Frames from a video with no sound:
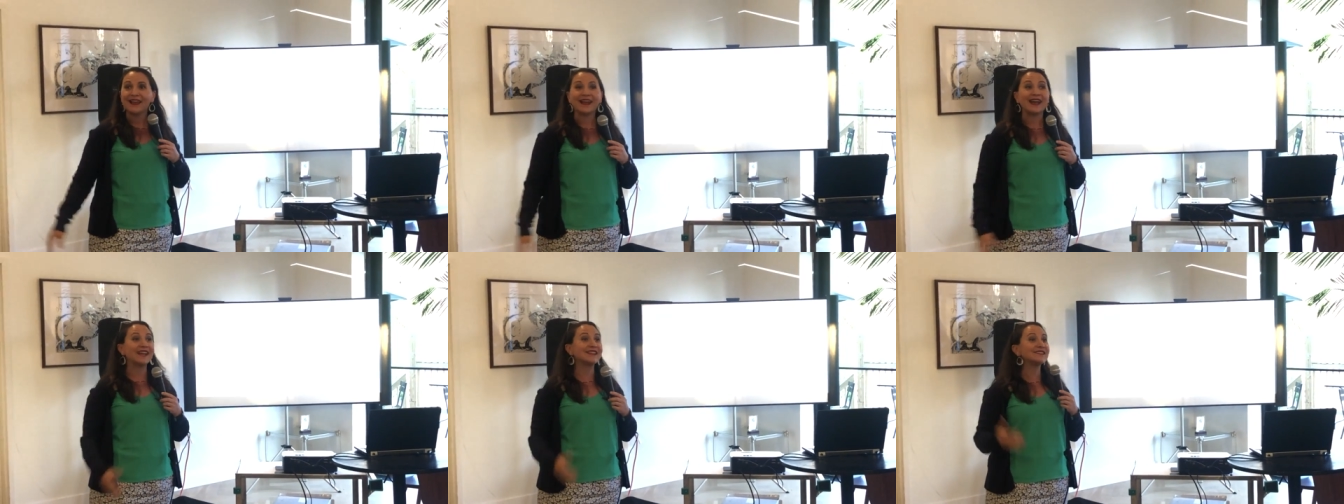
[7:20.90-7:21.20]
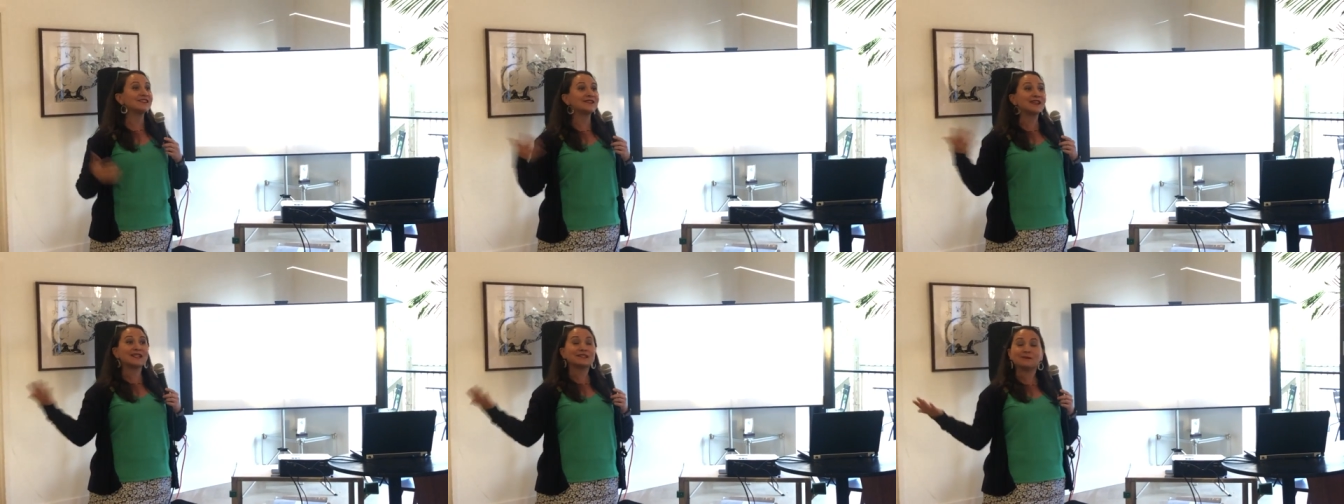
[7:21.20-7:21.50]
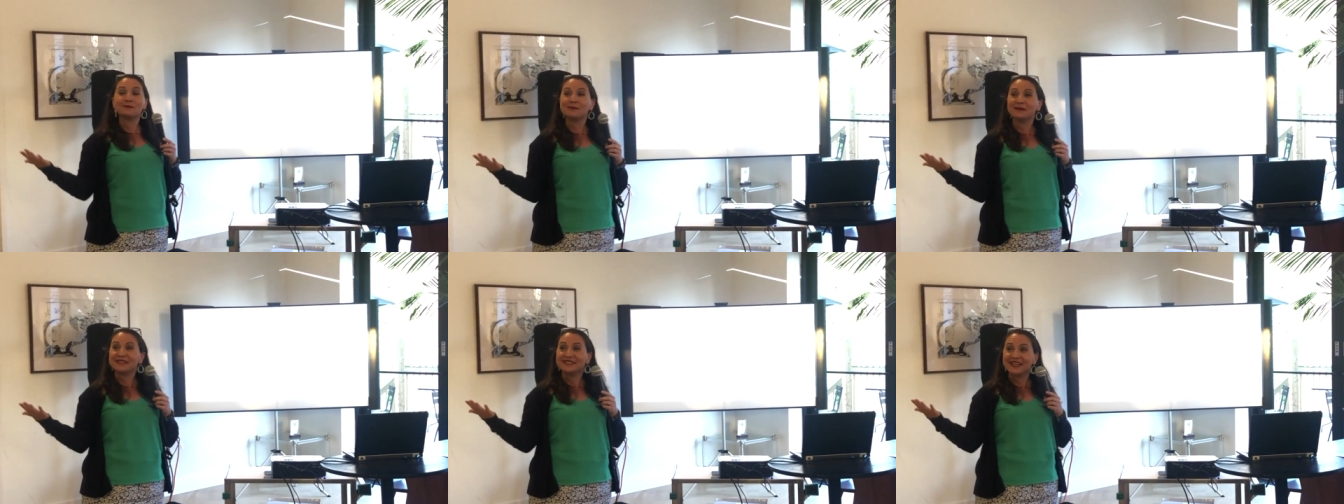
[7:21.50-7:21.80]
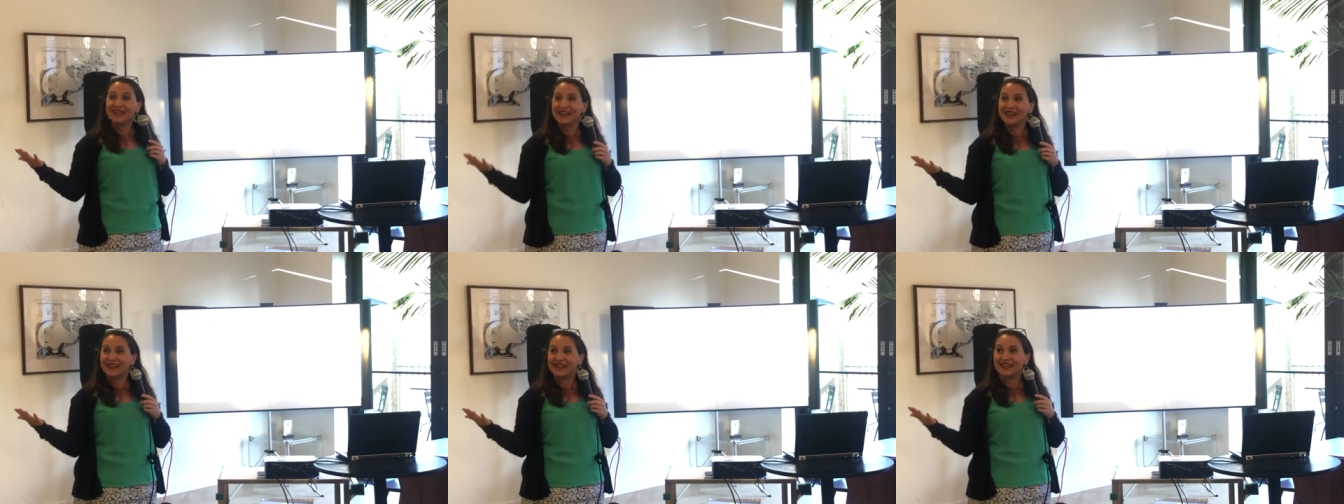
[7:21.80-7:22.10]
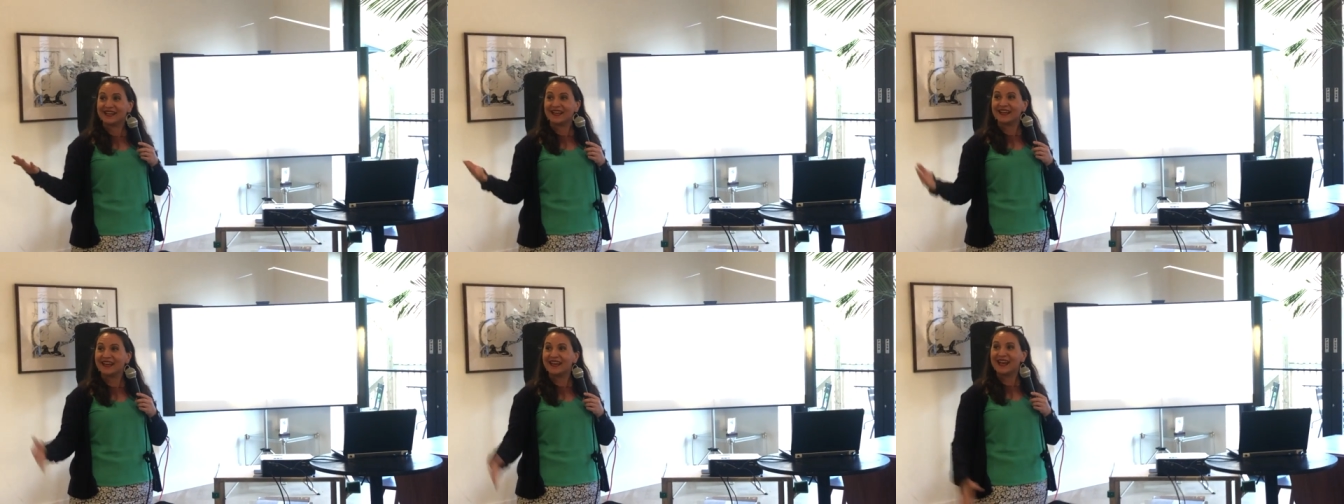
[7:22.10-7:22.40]
And so that's what we
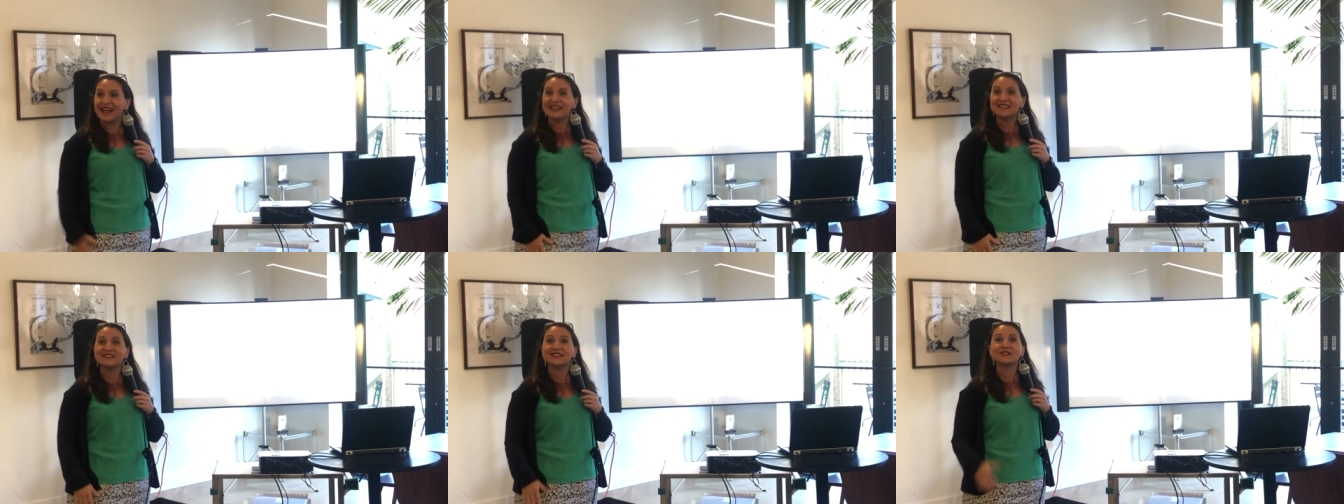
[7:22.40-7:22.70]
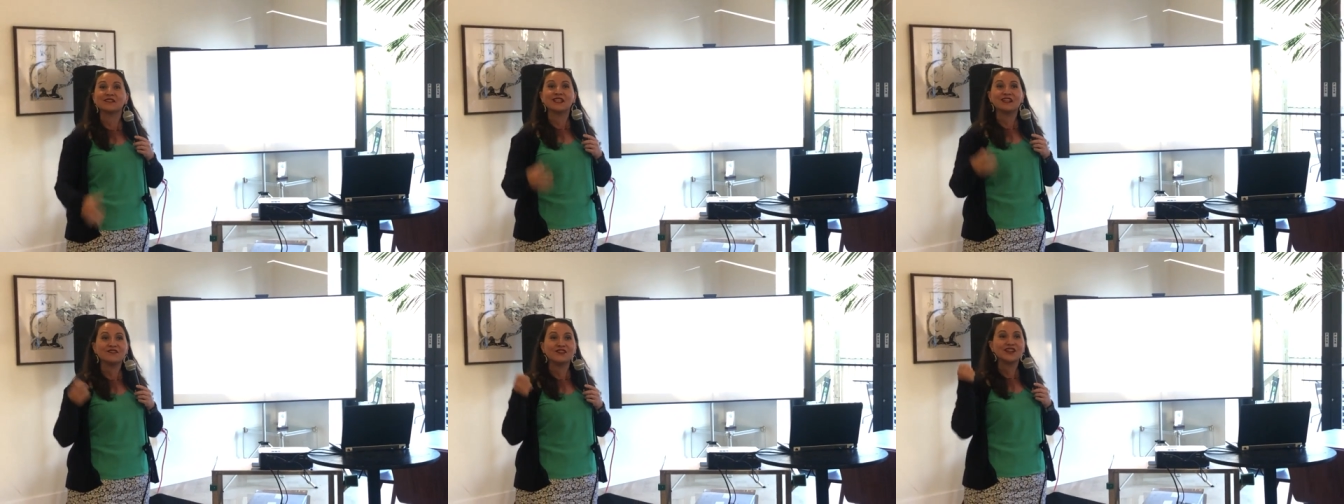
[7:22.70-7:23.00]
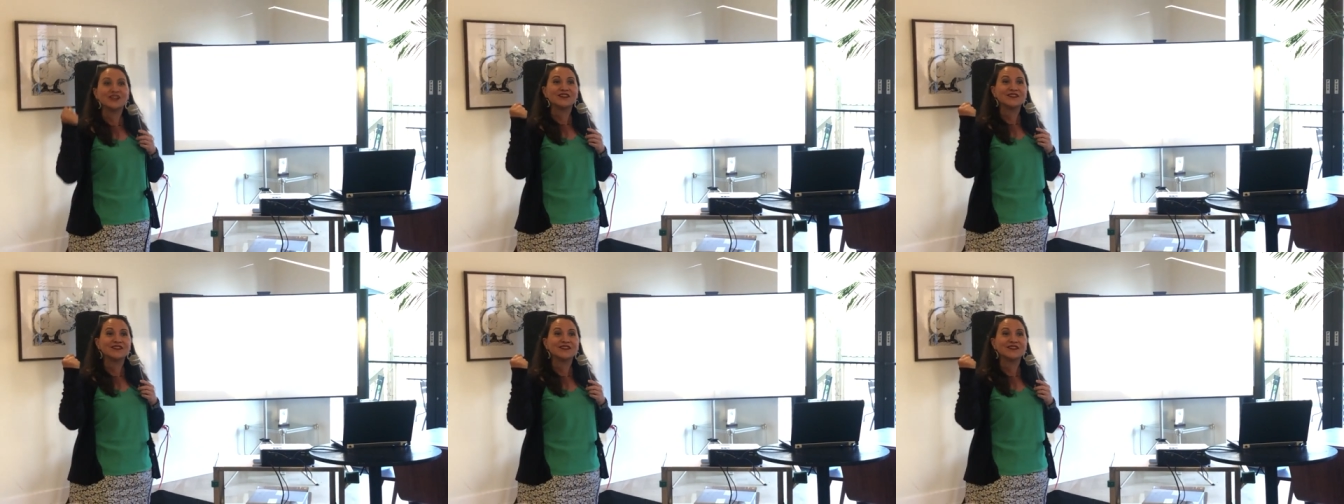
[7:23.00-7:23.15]
did. Ends up giving